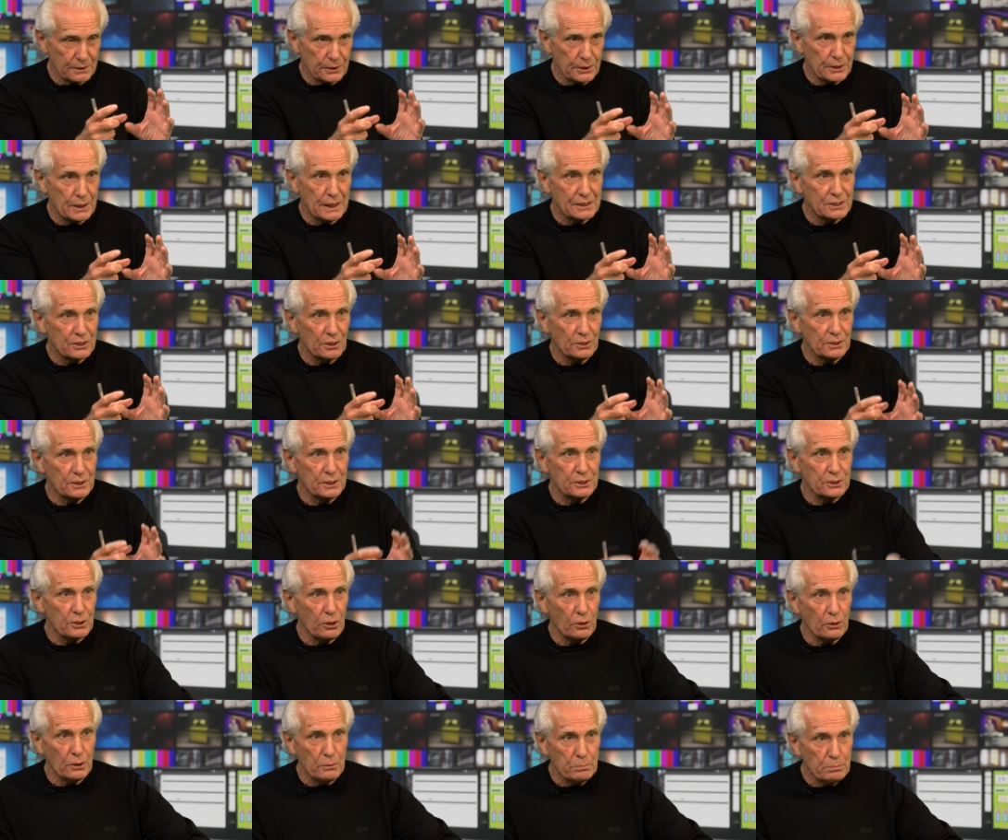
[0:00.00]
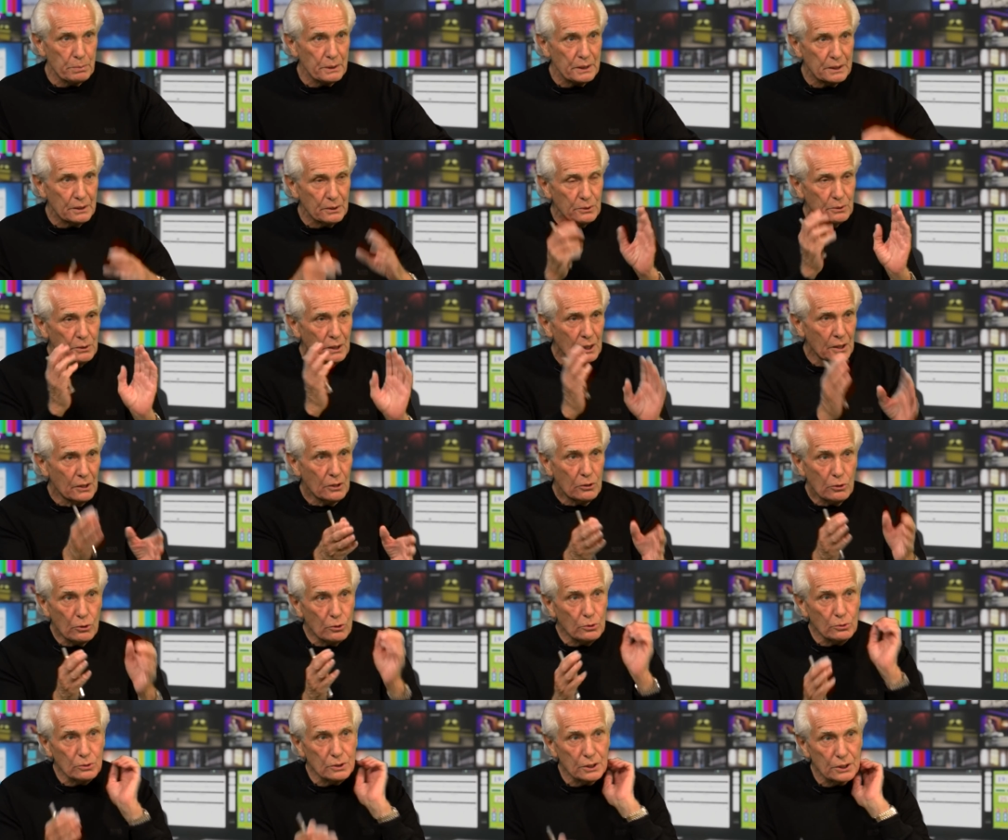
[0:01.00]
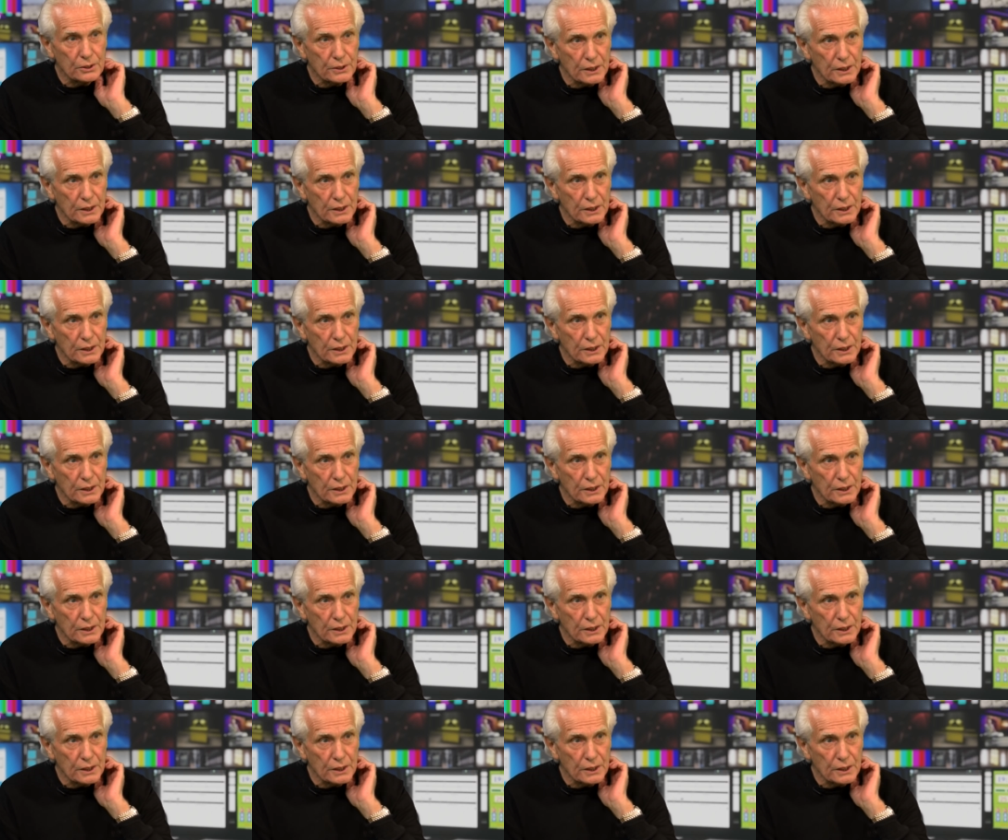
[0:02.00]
things on the dollar bill, all the wow.